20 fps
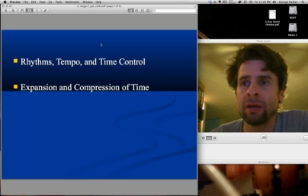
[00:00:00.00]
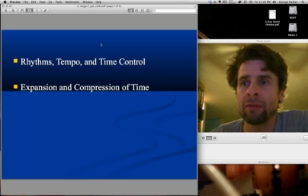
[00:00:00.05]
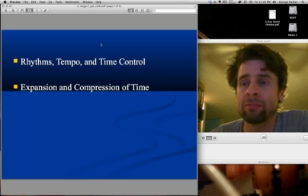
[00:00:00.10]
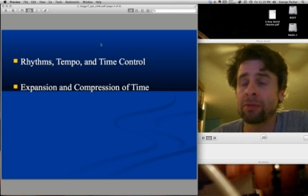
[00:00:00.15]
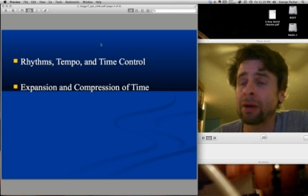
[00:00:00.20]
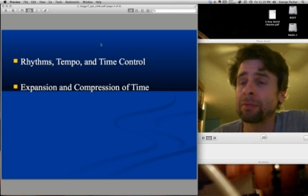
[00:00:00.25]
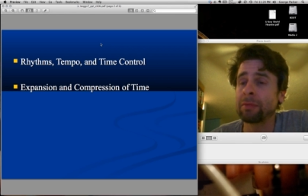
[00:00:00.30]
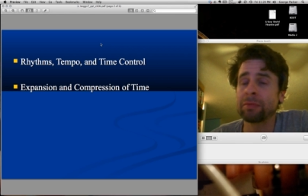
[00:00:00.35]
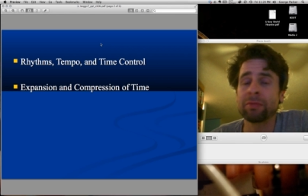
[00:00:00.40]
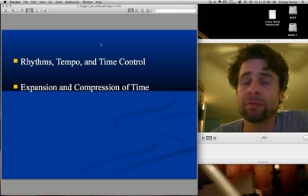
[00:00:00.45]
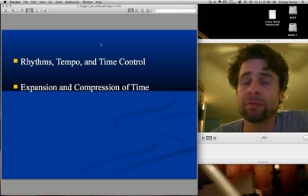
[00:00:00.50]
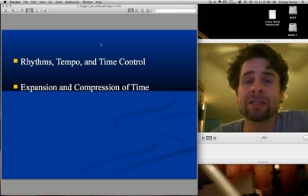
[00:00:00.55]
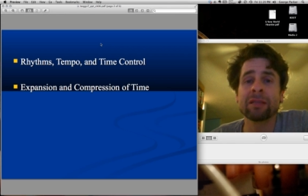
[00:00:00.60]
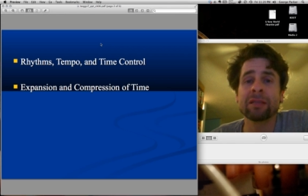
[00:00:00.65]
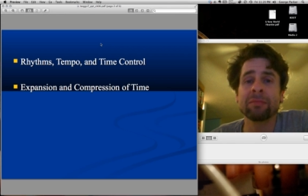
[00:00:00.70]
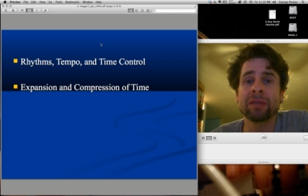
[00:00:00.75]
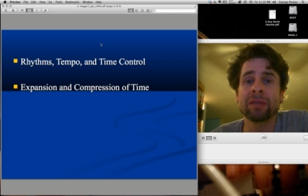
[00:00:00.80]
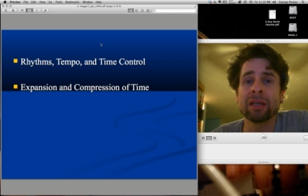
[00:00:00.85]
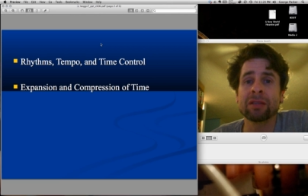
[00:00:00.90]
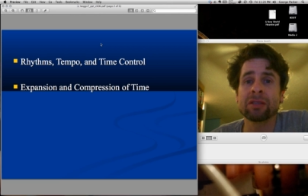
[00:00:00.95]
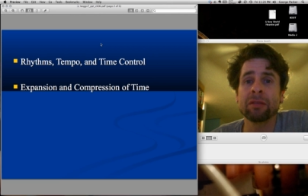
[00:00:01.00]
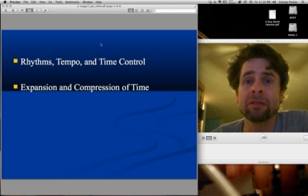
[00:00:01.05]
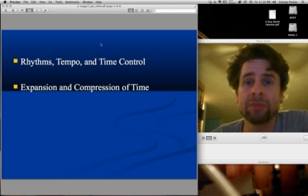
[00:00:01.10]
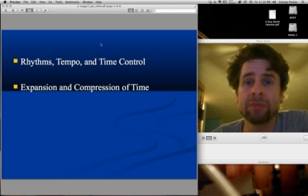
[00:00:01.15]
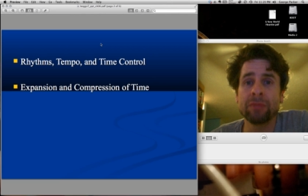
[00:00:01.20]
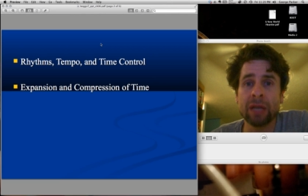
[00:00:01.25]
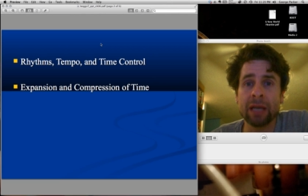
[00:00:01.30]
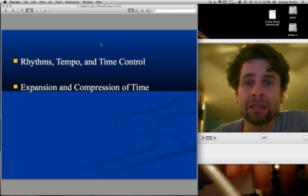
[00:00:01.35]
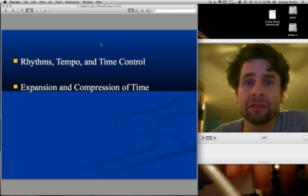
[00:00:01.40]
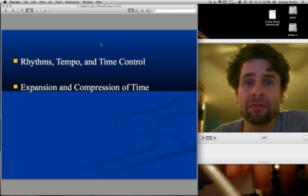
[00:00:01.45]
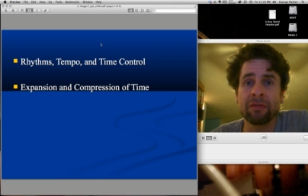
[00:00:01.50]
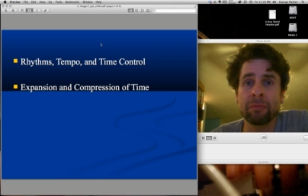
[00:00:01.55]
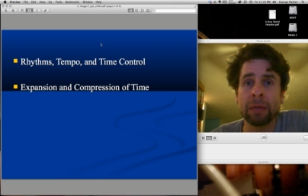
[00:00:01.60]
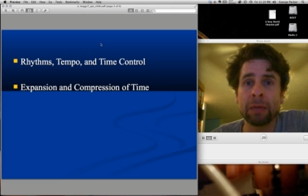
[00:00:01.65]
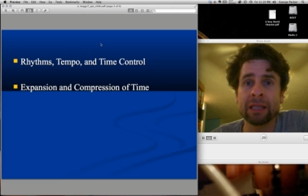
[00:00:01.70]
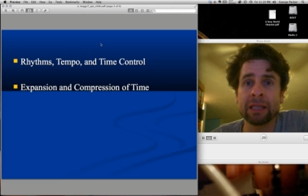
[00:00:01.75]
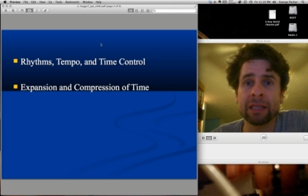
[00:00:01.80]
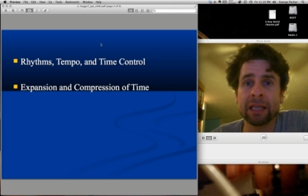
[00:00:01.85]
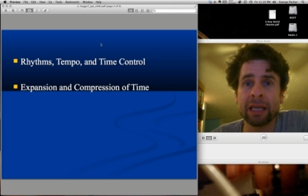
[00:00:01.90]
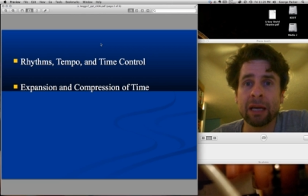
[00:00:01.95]
probably something subjective
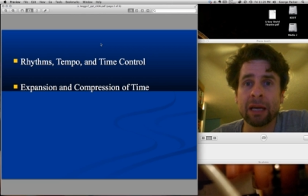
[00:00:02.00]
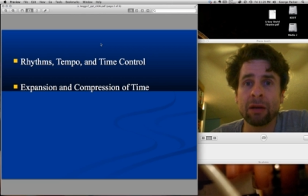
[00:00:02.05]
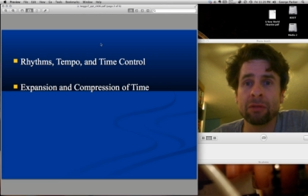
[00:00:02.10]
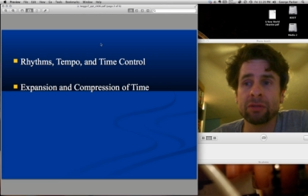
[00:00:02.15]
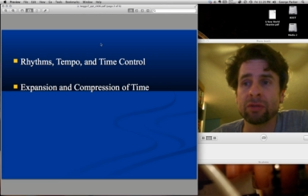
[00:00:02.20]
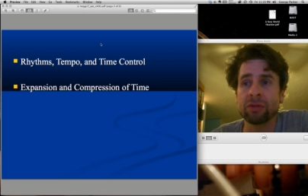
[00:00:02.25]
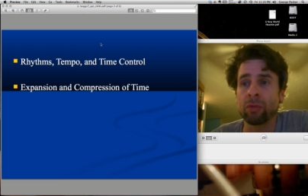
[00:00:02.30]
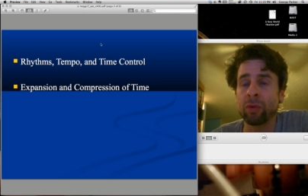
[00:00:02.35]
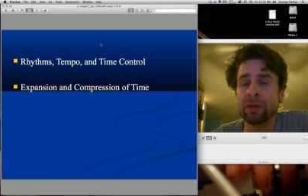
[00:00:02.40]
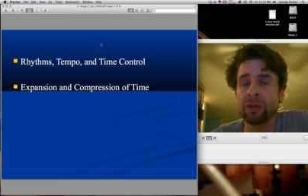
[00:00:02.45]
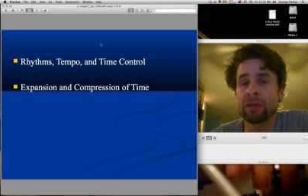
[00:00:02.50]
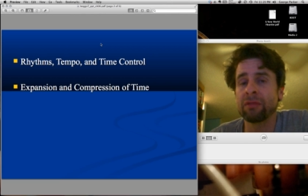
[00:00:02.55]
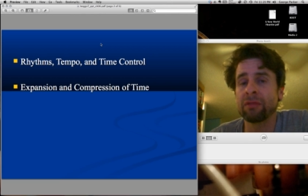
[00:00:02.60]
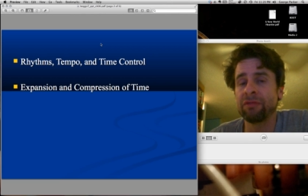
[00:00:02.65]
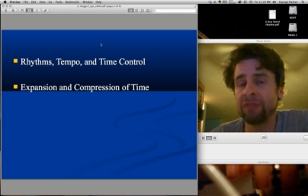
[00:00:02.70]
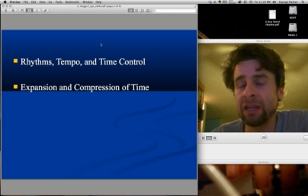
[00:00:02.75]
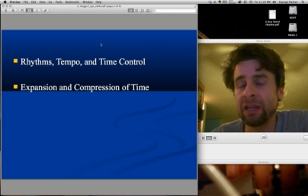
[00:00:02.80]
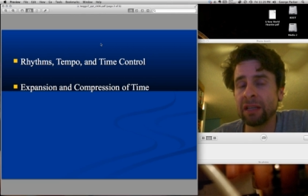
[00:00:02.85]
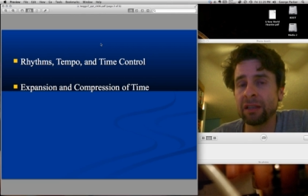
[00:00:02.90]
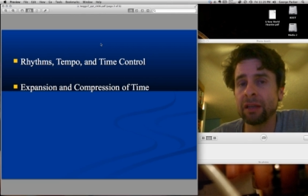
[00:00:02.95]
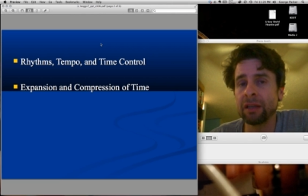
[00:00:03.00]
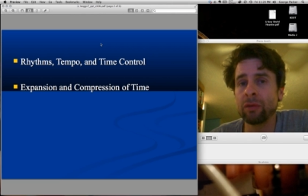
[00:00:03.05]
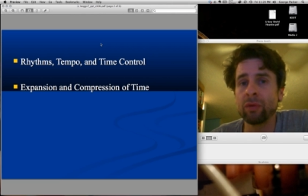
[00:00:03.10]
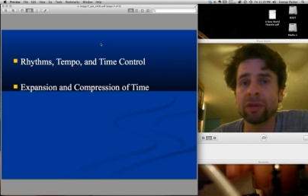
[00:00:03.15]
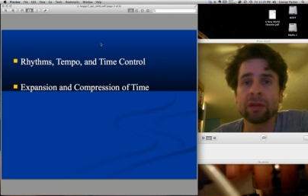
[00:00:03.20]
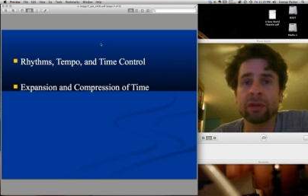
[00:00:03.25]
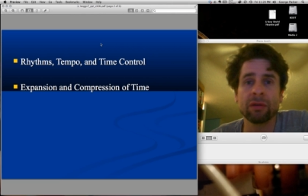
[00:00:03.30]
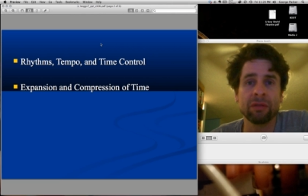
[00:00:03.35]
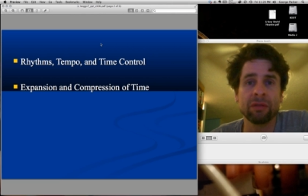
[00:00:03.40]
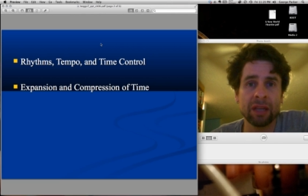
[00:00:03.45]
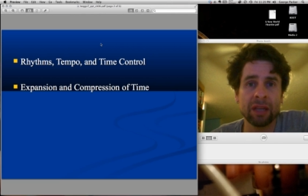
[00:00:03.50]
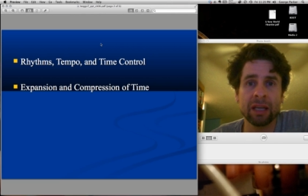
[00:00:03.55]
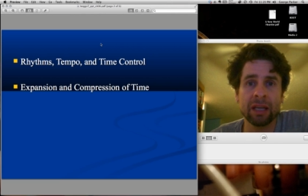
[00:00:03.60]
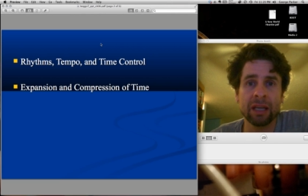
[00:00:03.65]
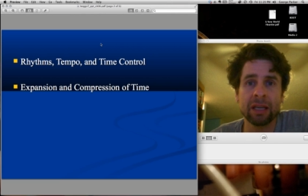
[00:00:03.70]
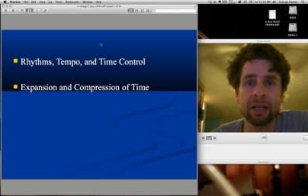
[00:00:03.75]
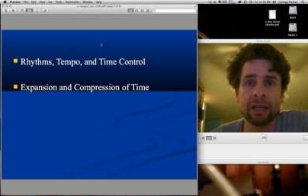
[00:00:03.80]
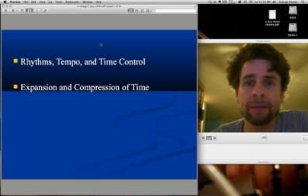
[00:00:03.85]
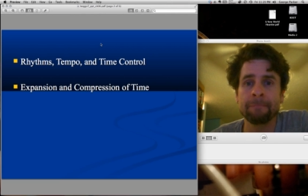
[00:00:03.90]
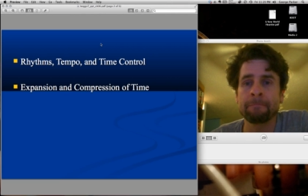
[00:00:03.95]
about the character, what they're feeling, what they're
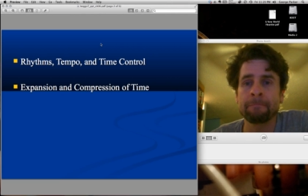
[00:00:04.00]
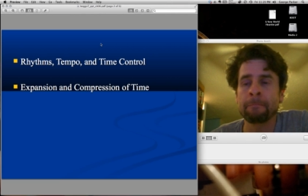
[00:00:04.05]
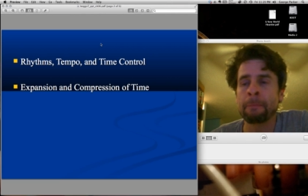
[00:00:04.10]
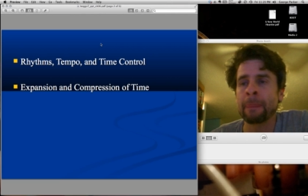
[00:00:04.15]
thinking,